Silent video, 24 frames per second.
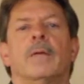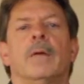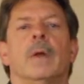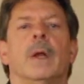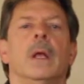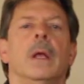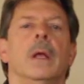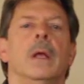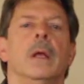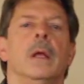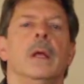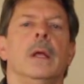
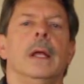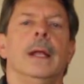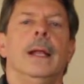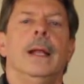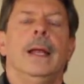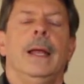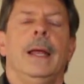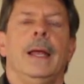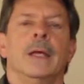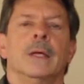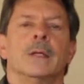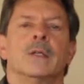today
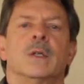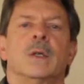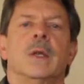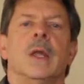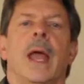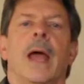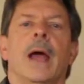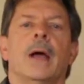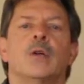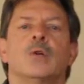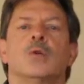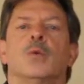is
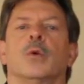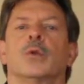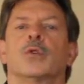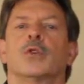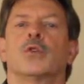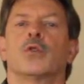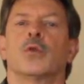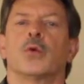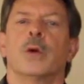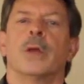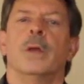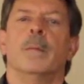the actual
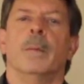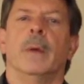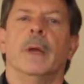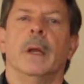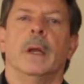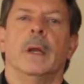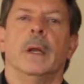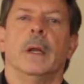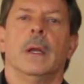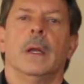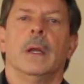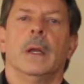treatment